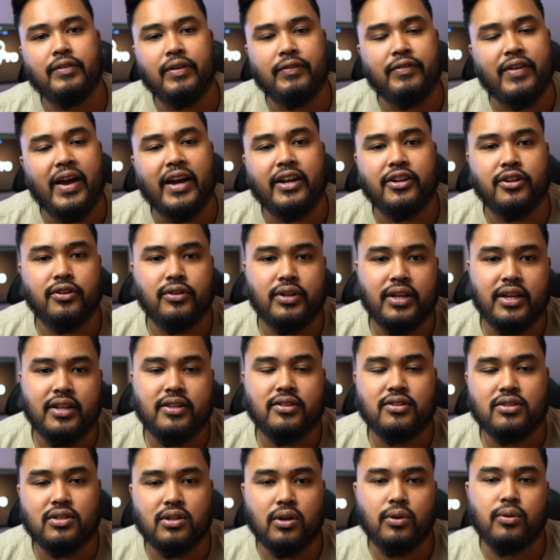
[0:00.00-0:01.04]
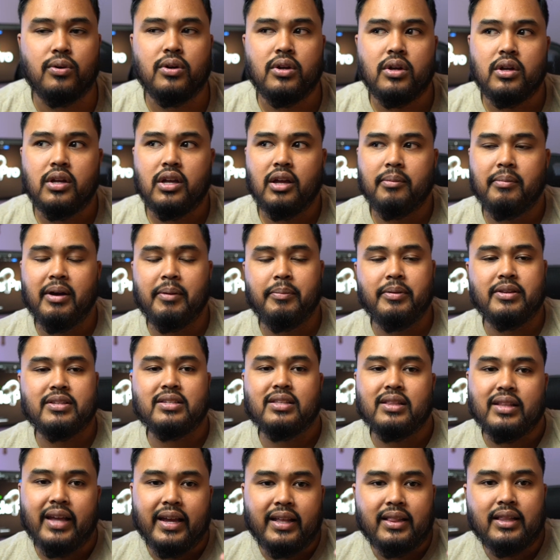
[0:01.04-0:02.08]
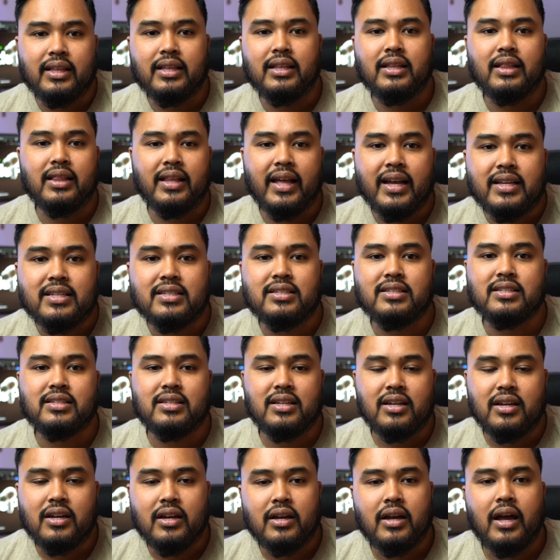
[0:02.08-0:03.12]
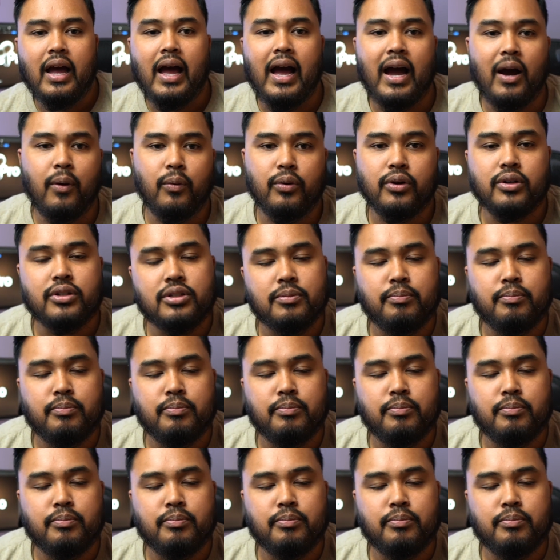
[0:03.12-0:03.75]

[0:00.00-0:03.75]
factored in, so it might be slightly less hours,